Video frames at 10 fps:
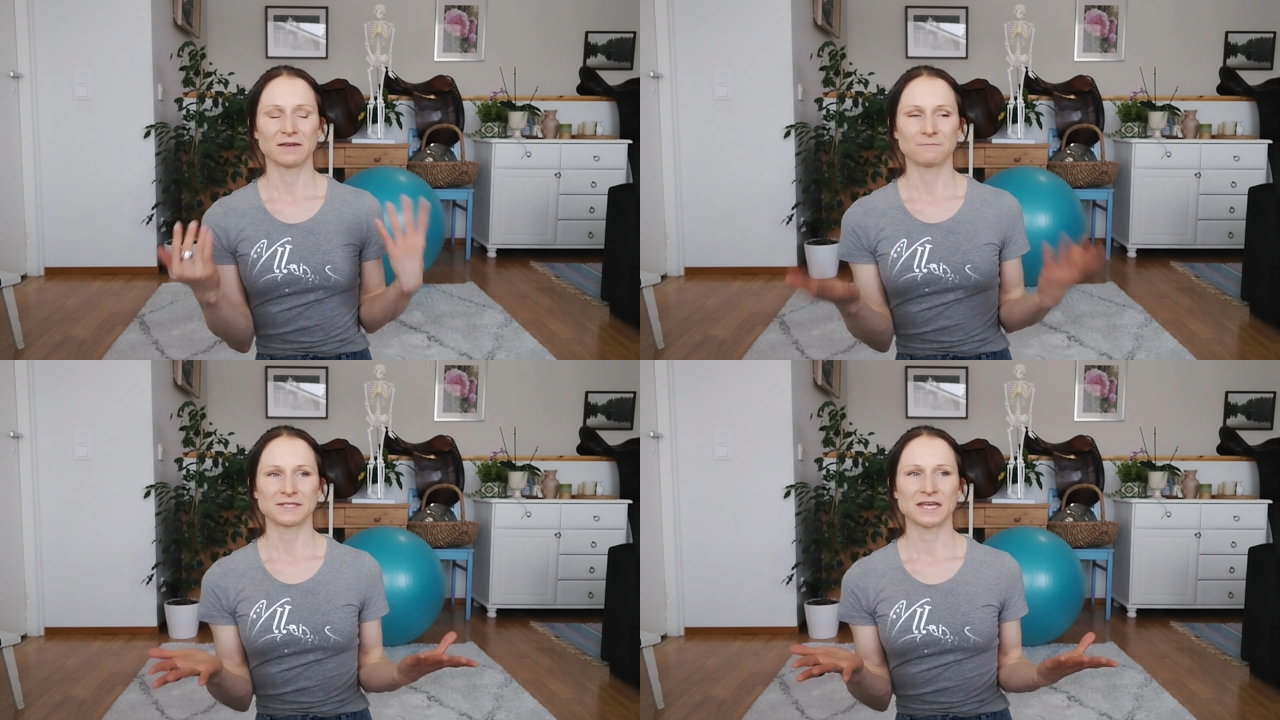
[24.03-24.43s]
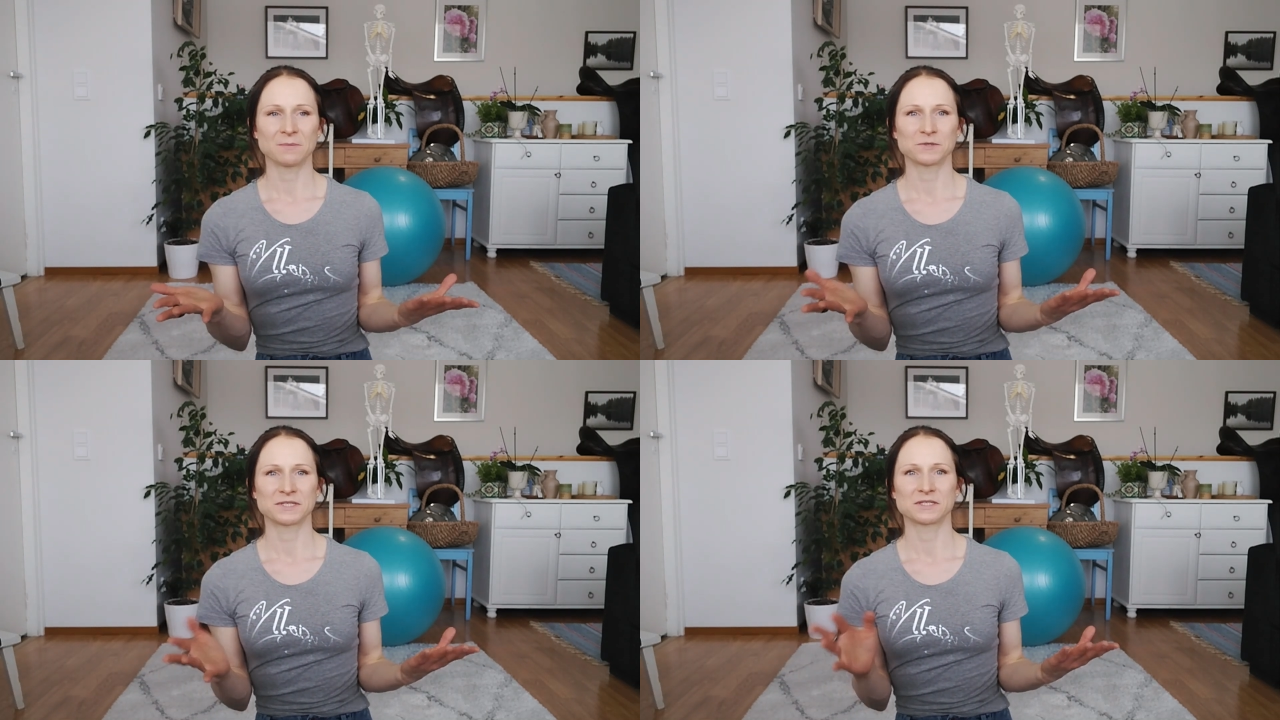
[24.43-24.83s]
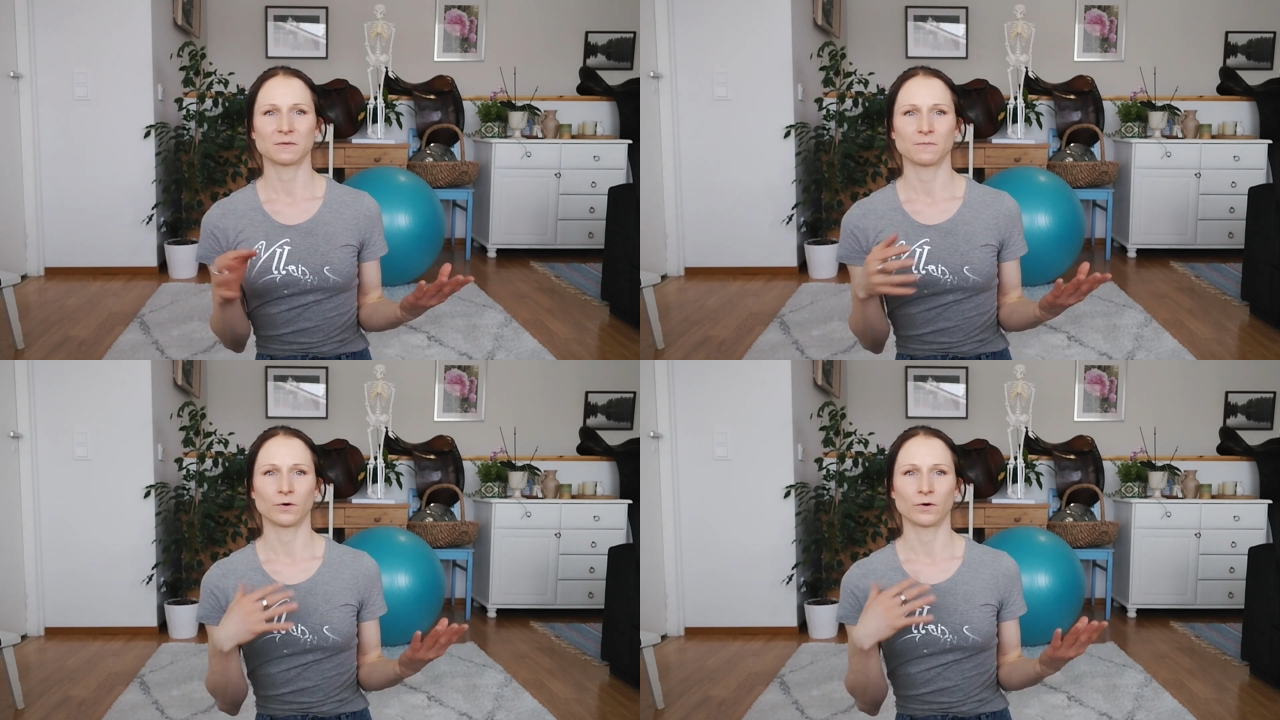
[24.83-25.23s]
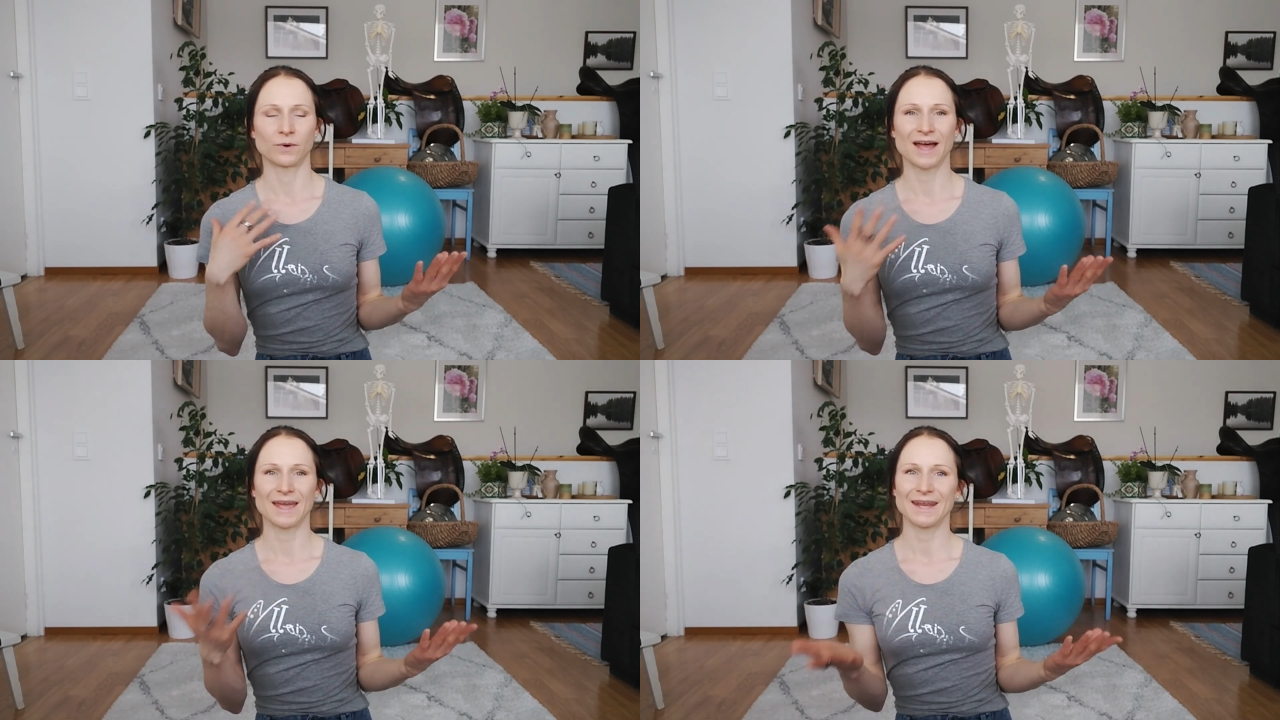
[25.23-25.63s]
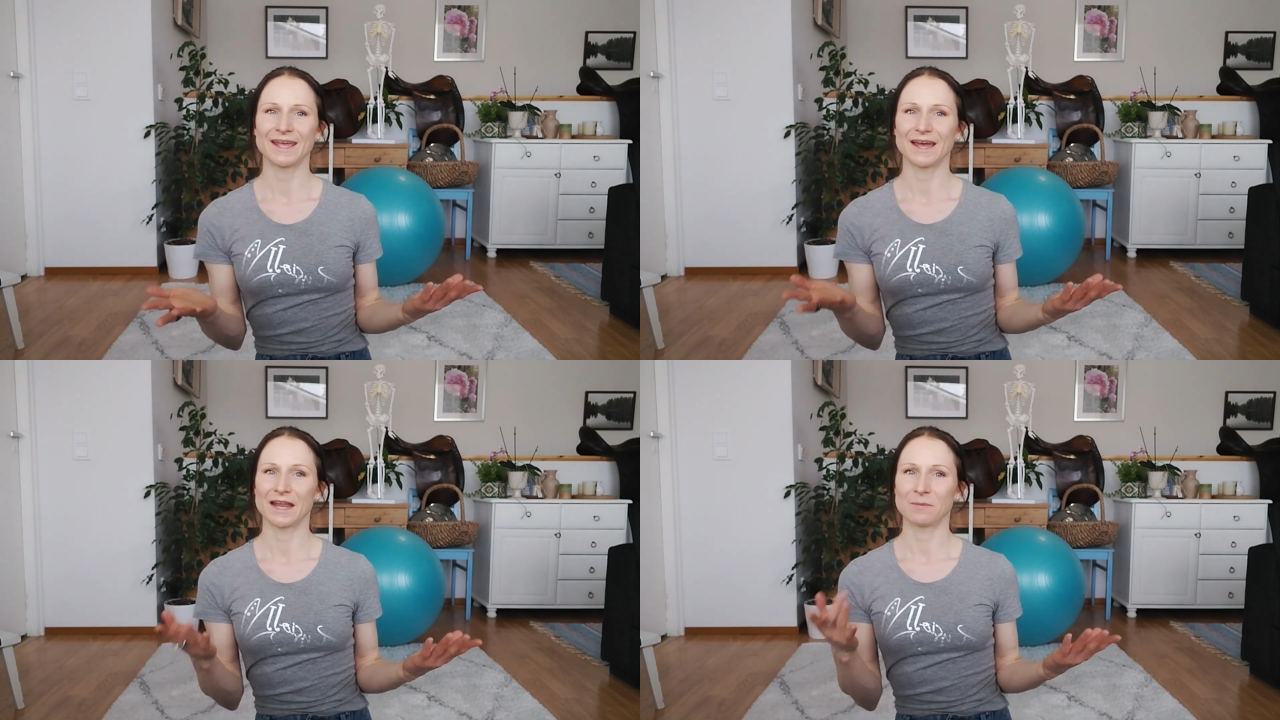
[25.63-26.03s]
give tips for
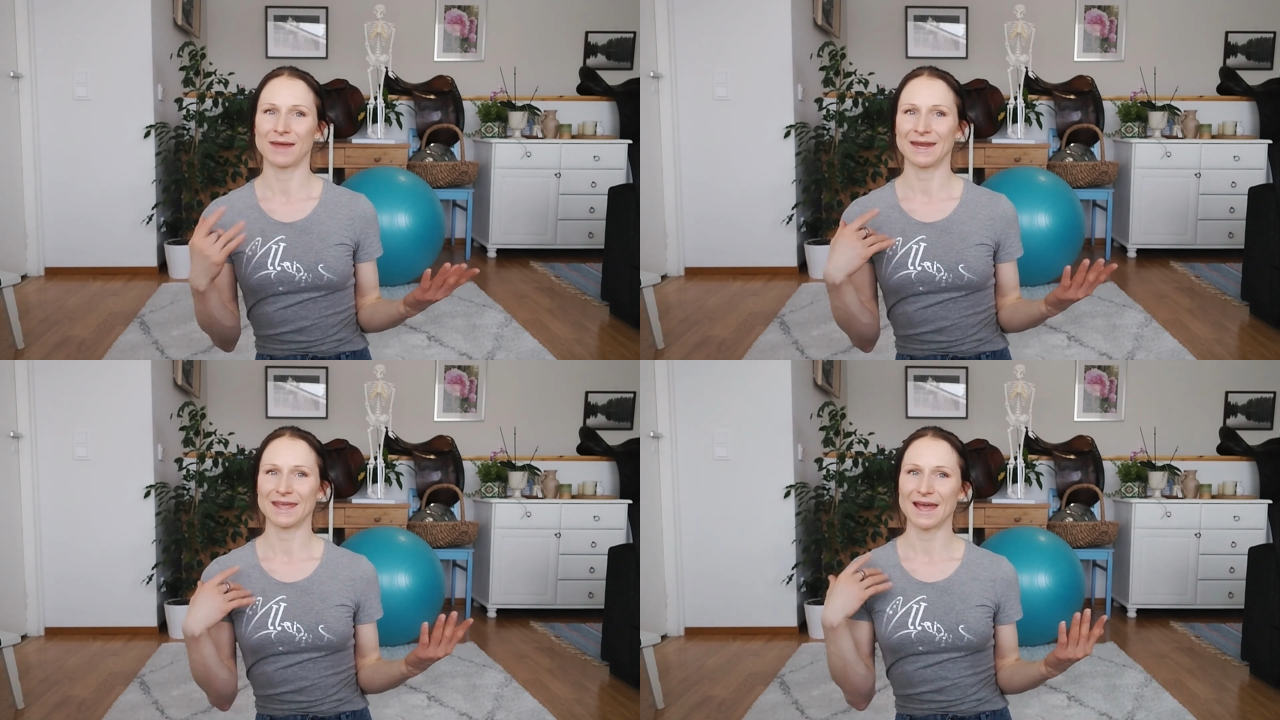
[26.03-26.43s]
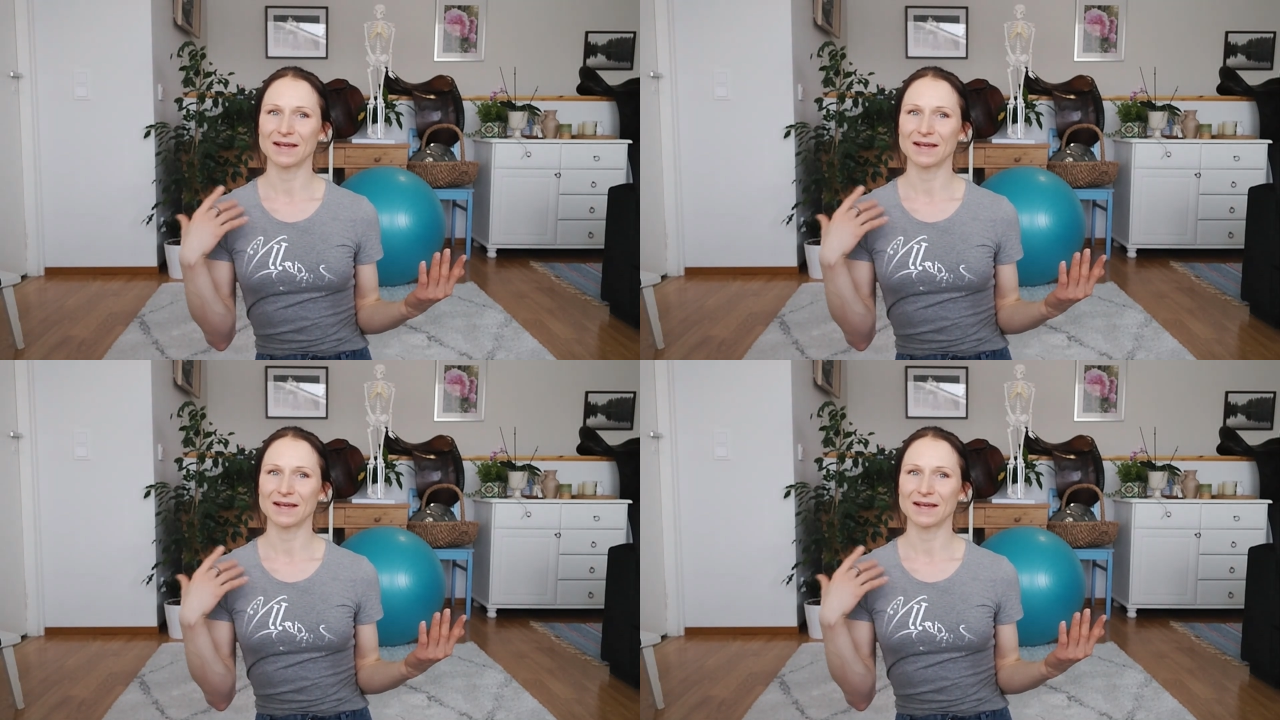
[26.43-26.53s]
riding and many